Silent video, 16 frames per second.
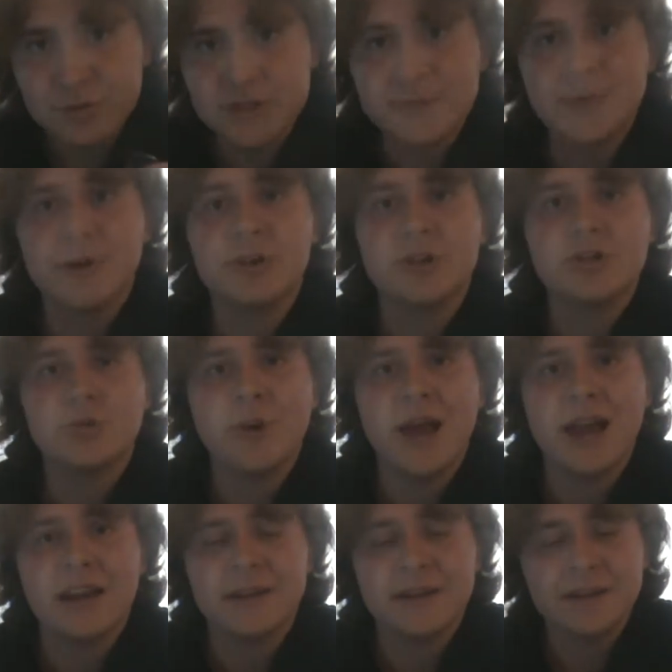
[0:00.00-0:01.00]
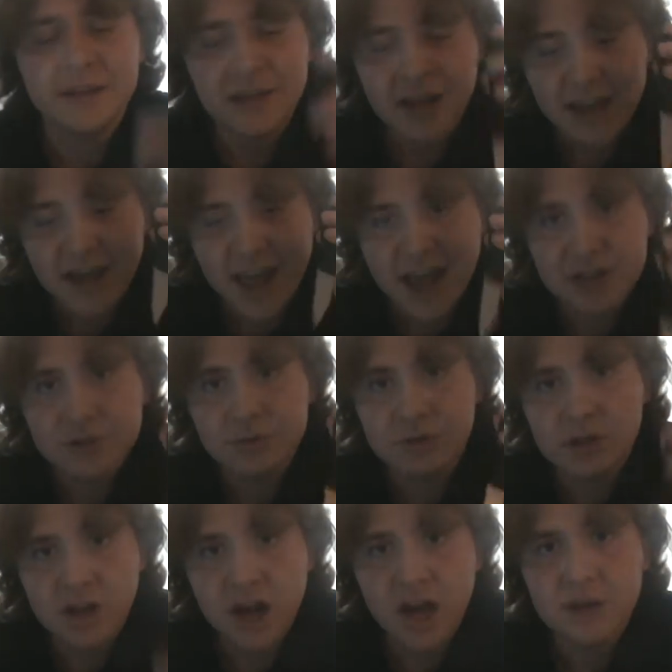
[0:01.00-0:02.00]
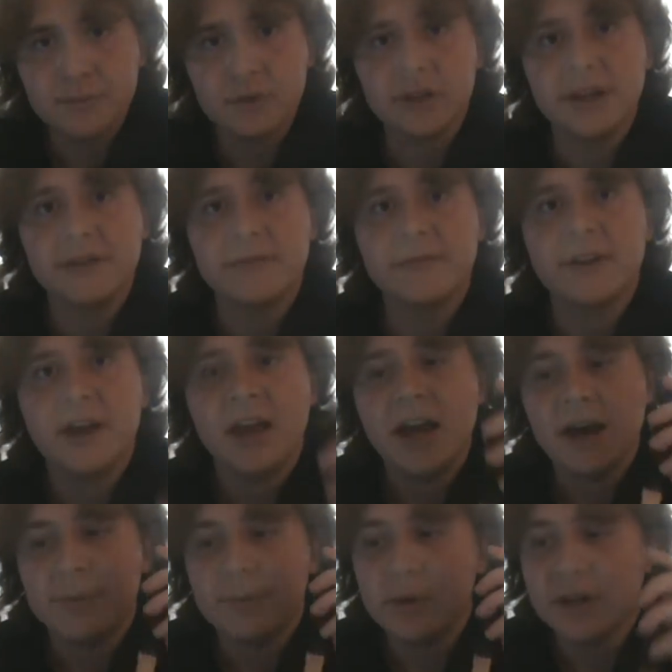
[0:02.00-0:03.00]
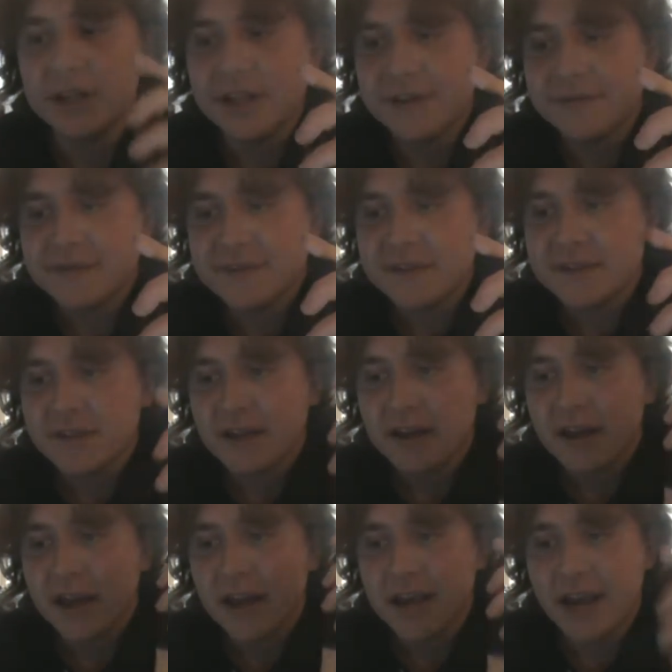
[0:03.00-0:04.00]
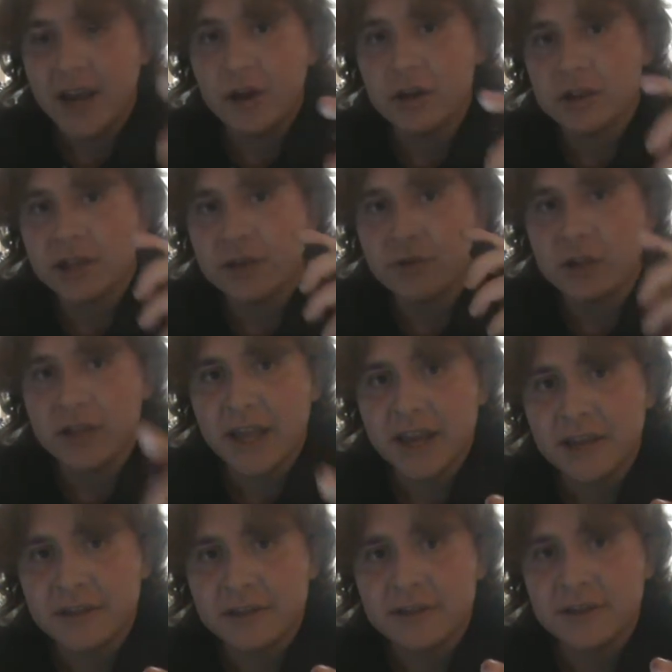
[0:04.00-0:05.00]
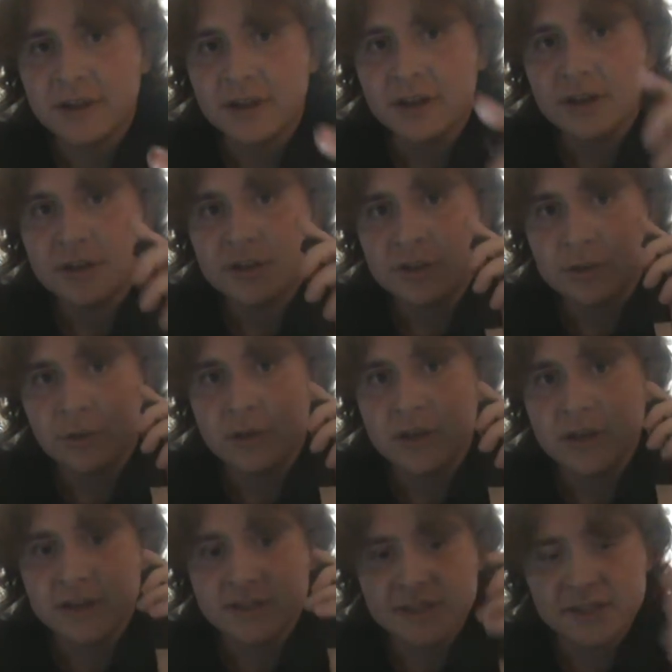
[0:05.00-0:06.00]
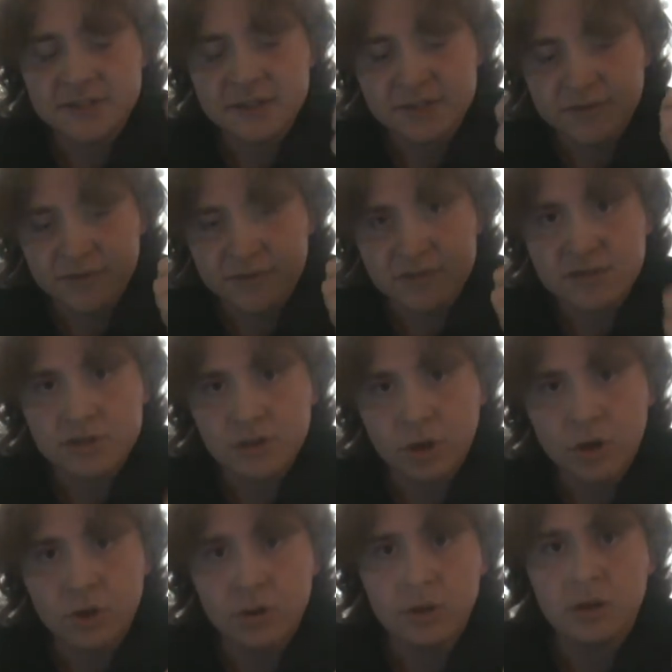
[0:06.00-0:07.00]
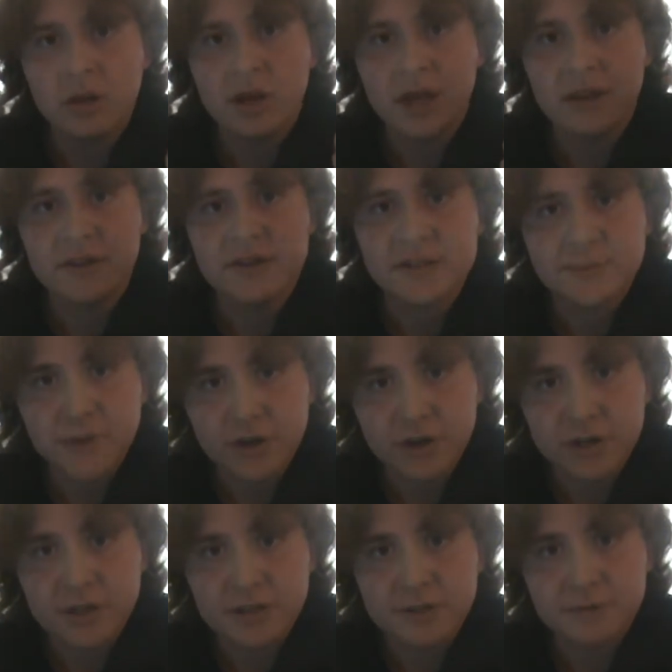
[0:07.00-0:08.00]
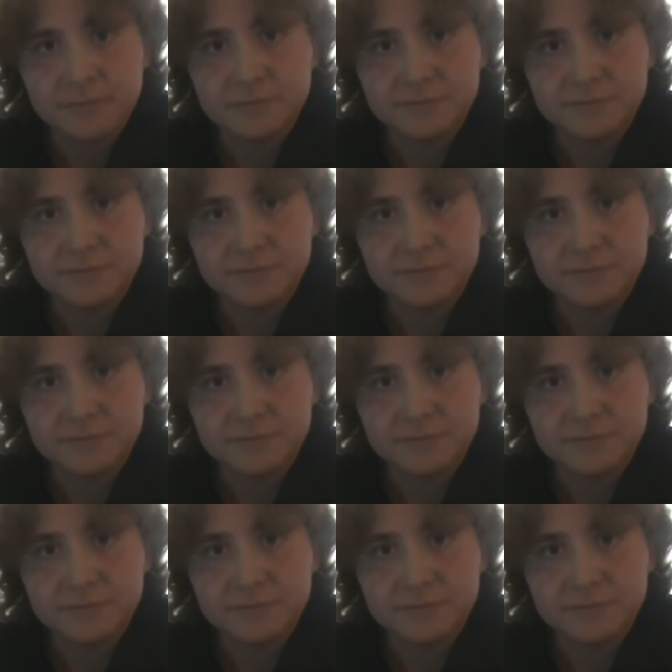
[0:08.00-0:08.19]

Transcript: spirituality and actual God belief. Beliefs inherently related to the existence of the soul and the spirit,